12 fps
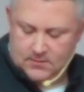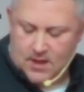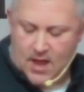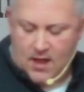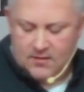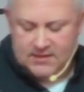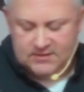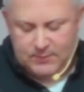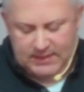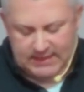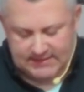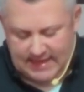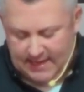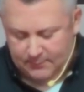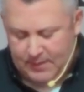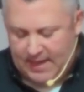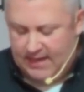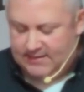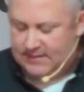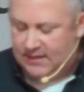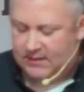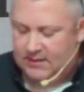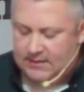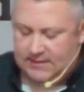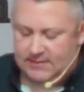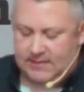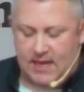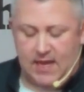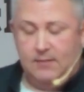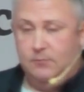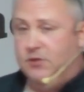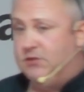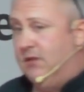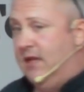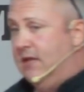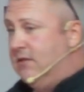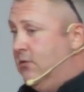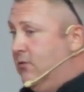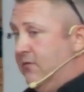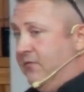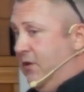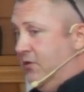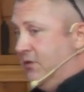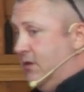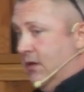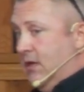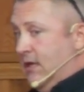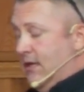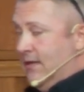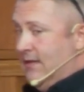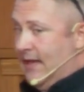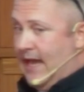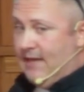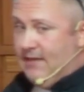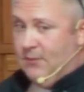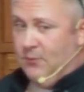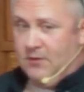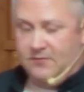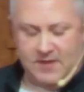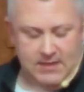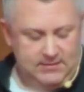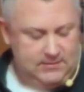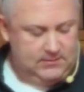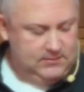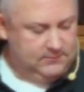All this because I had a past I couldn't escape, which led to a future that I didn't want to face.